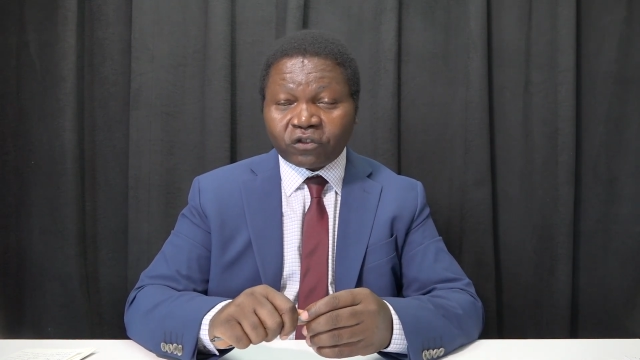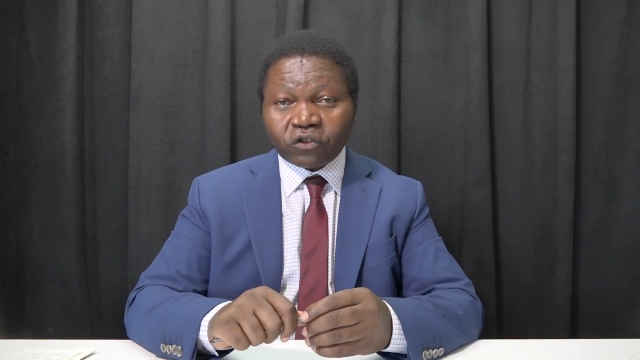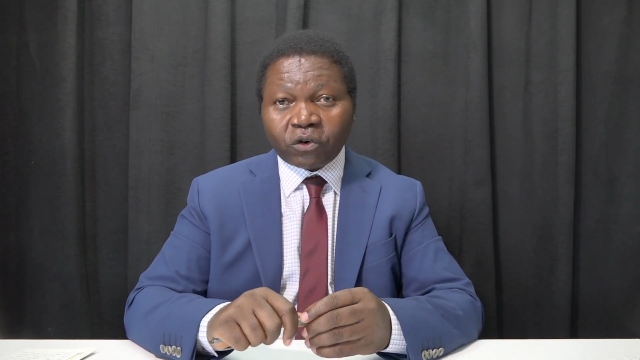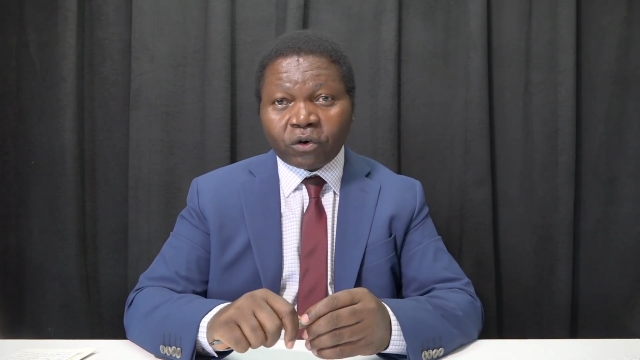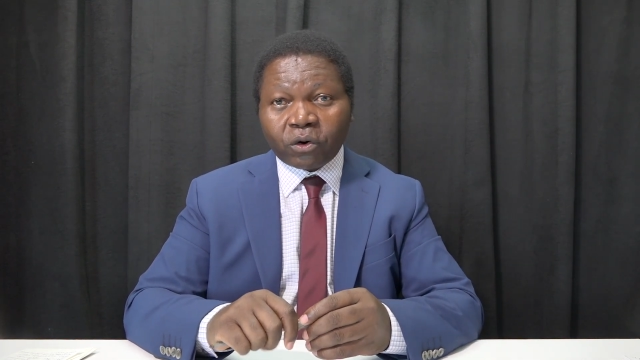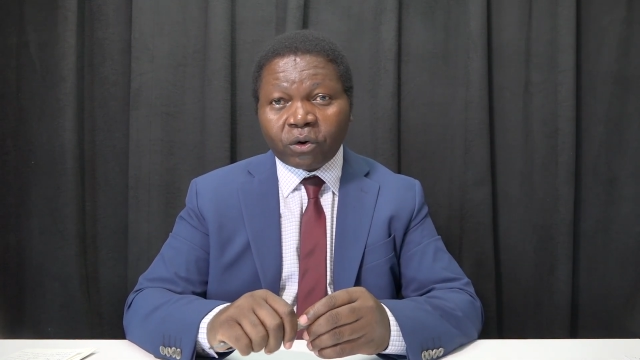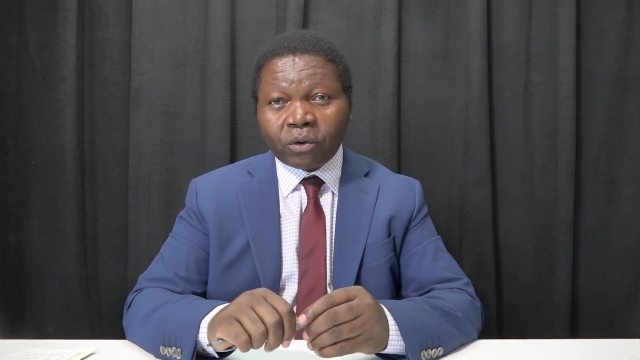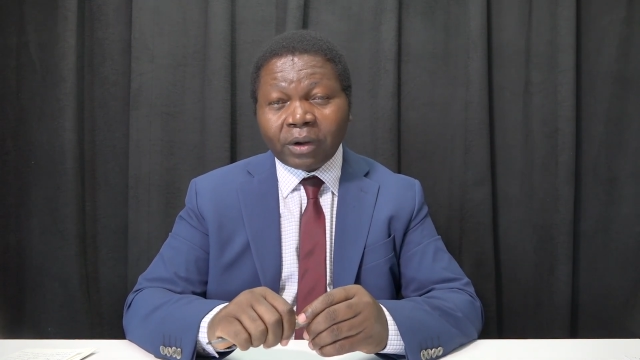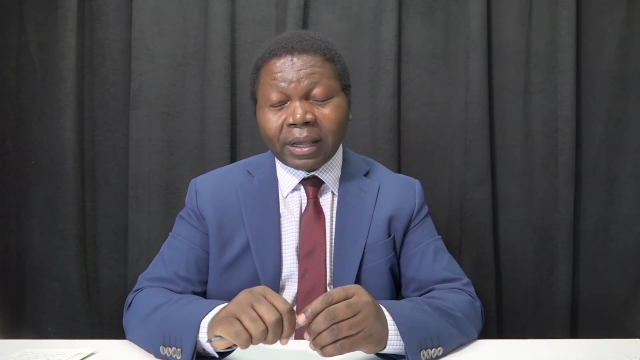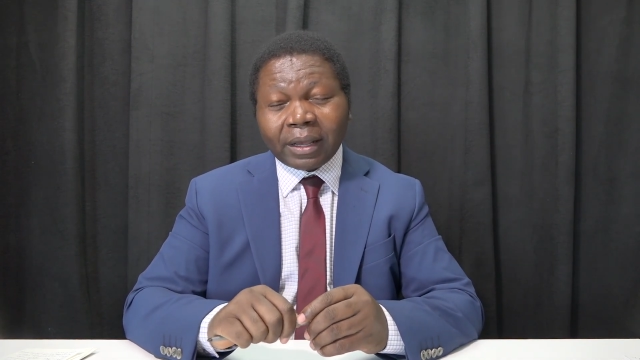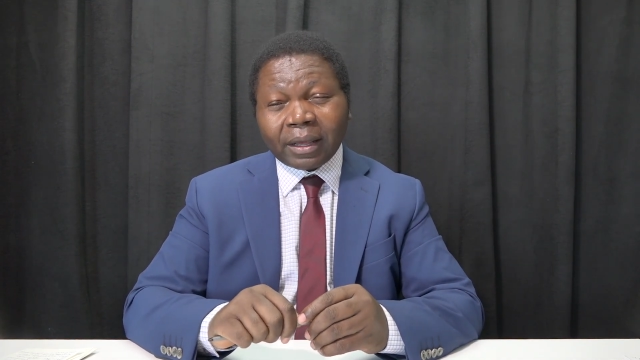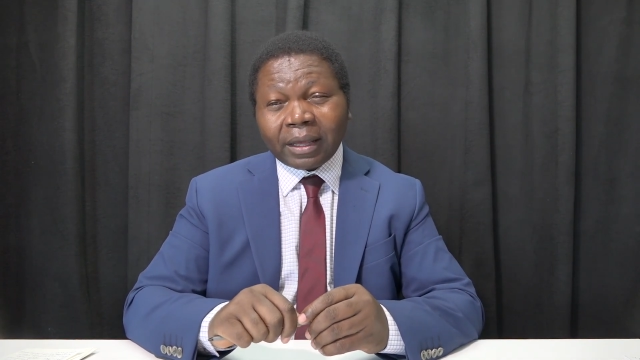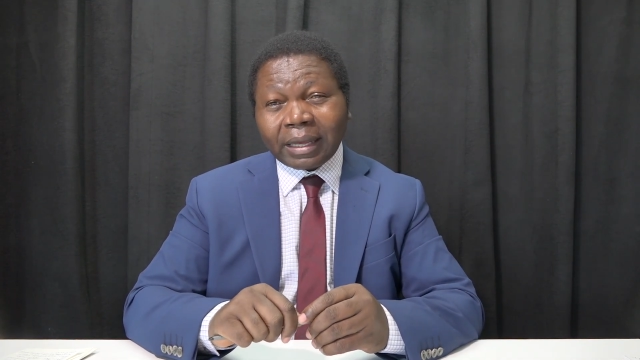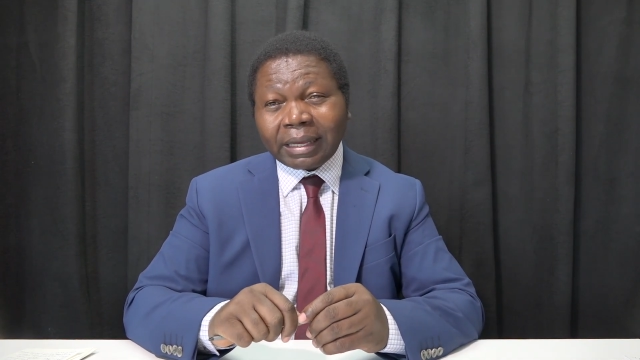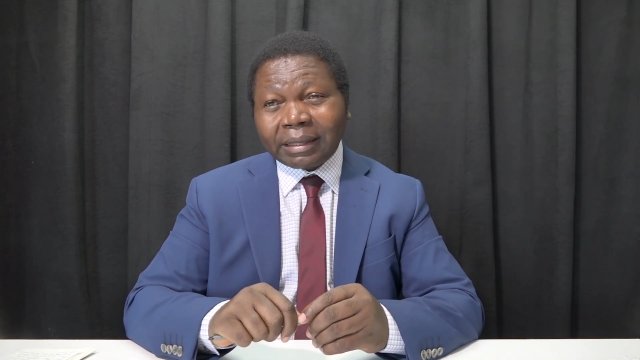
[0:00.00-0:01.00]
So
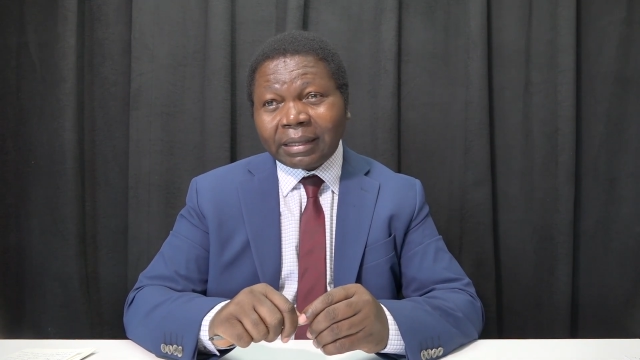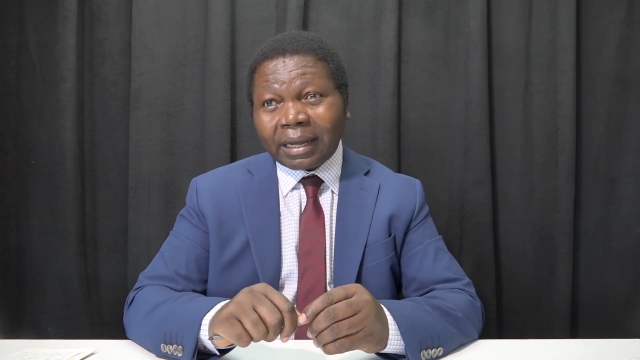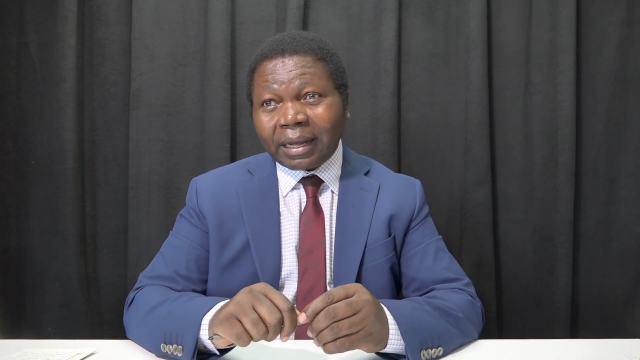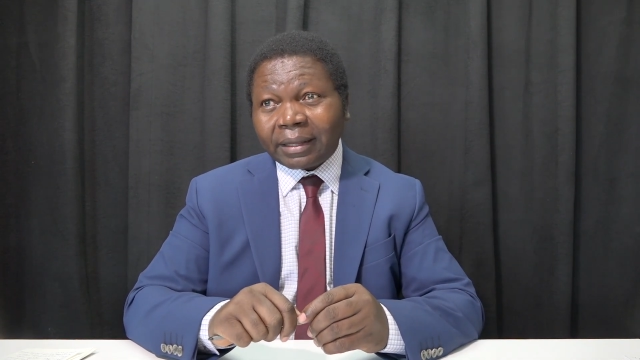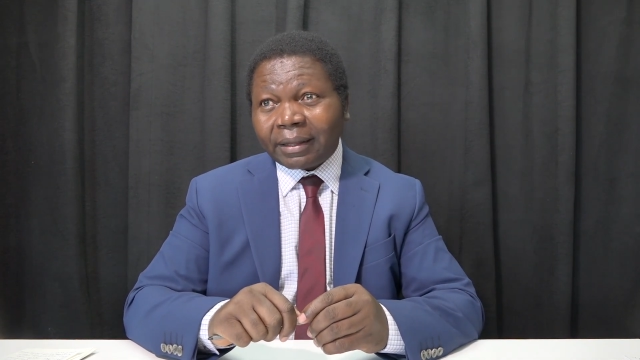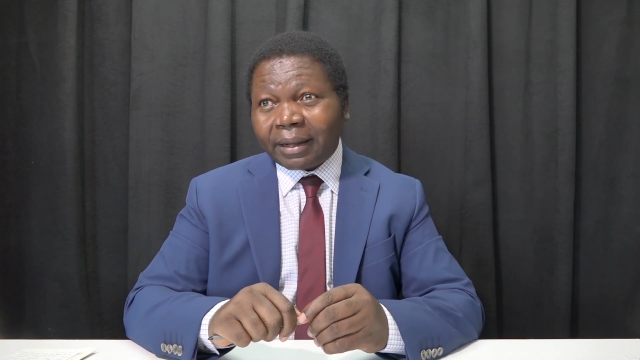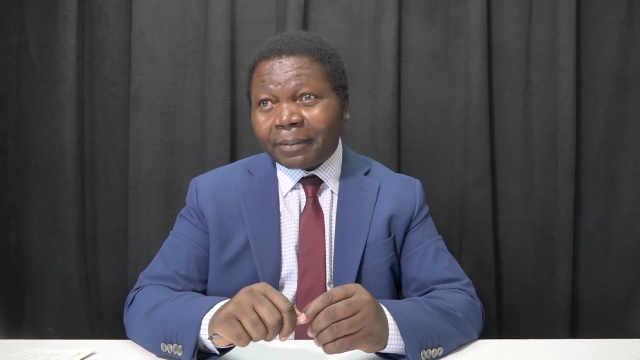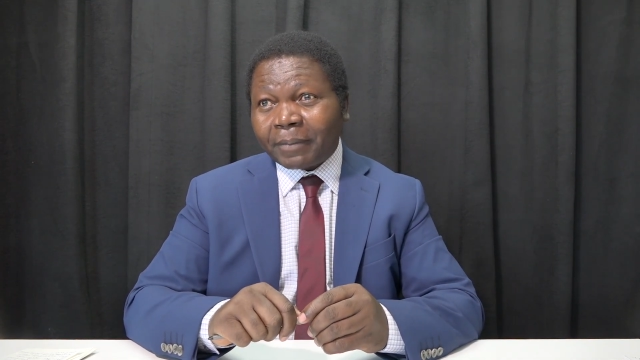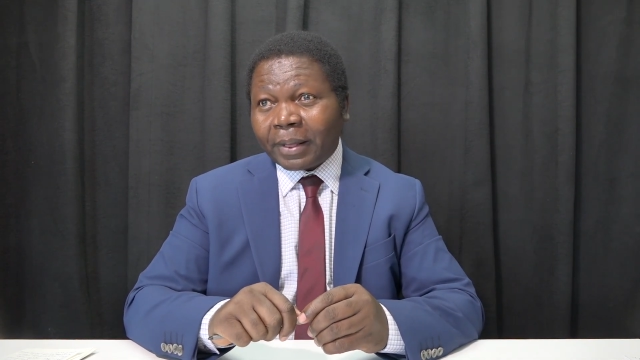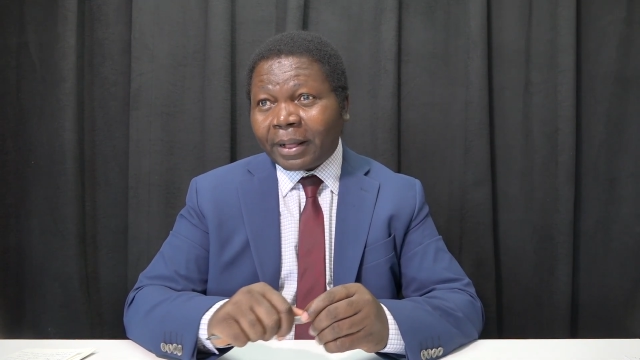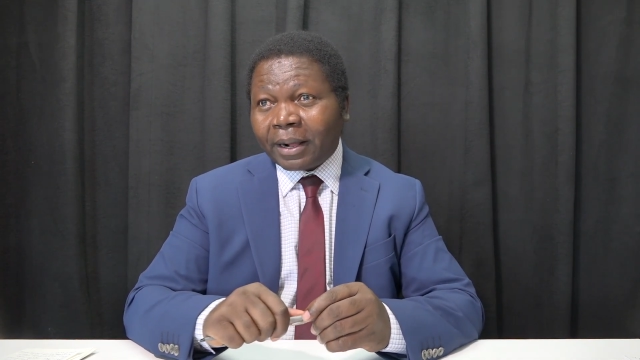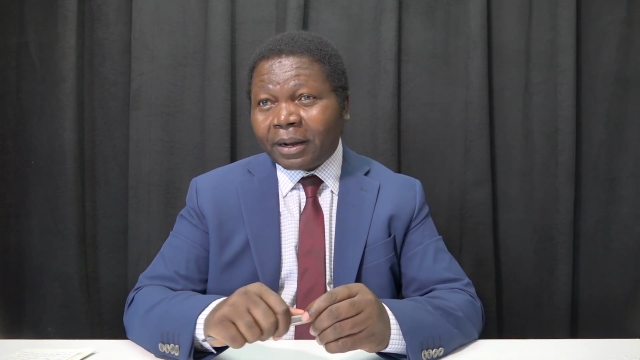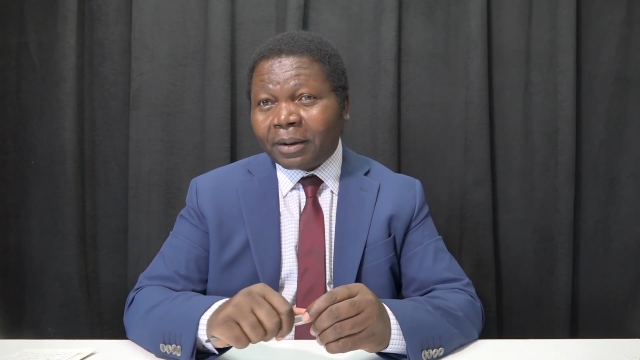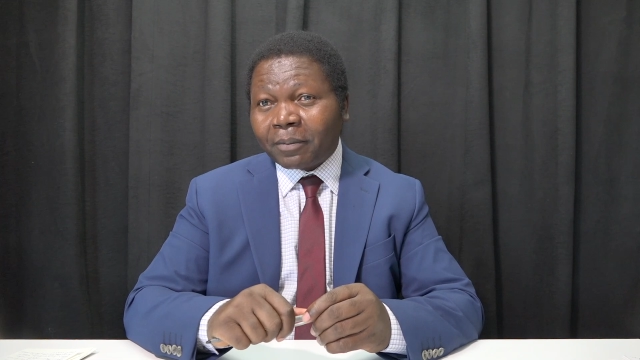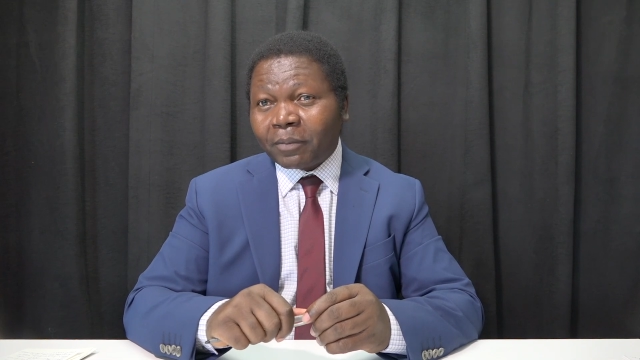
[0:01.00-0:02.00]

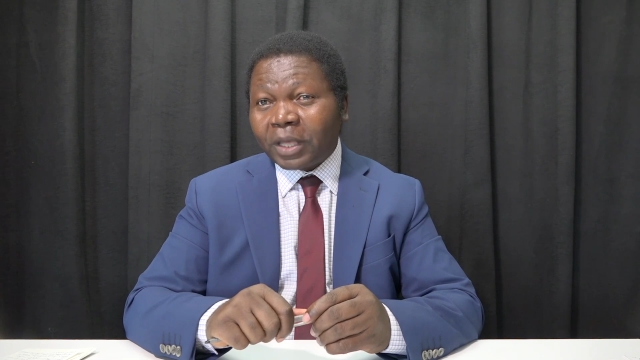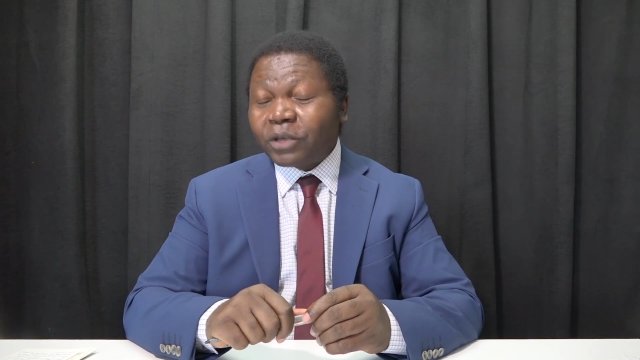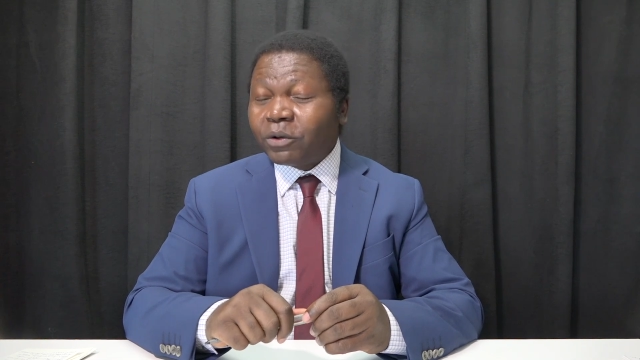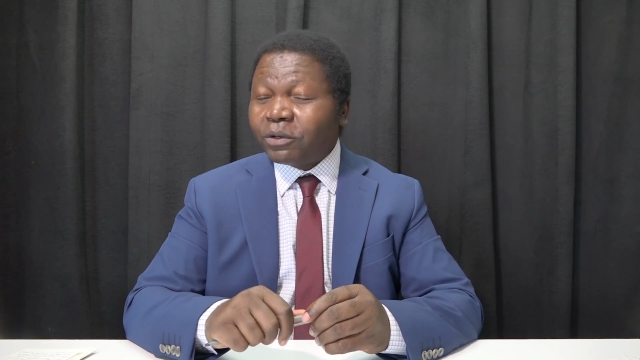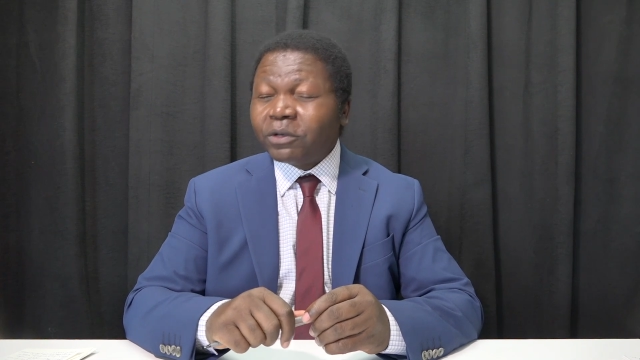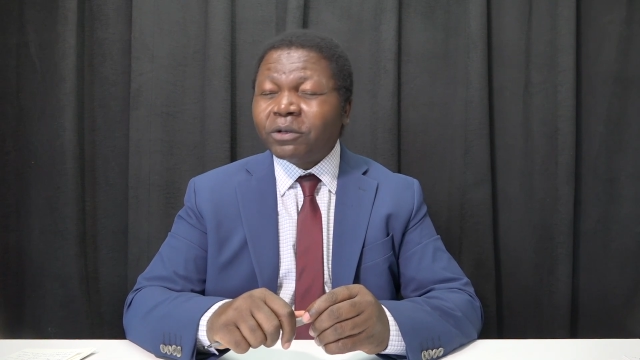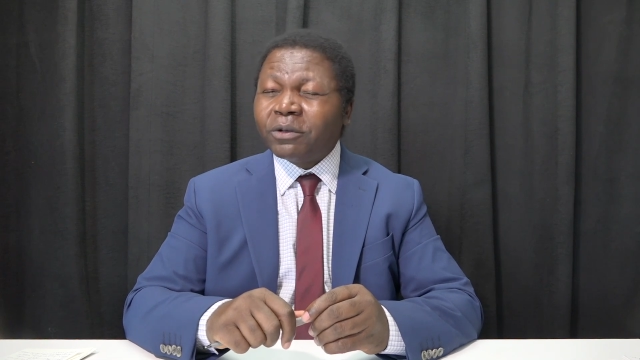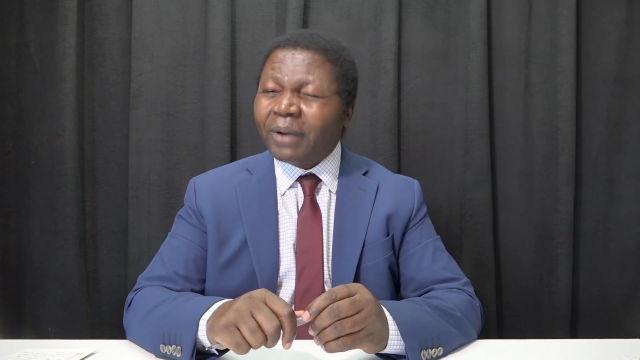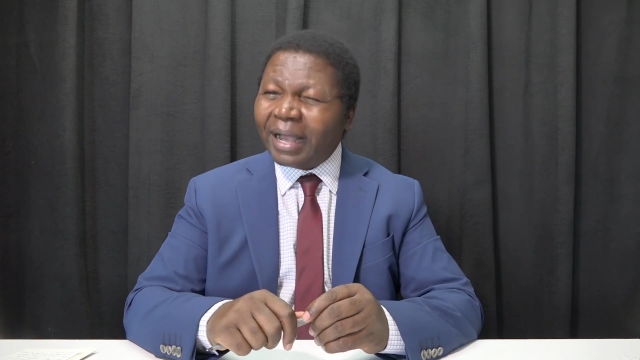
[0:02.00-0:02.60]
you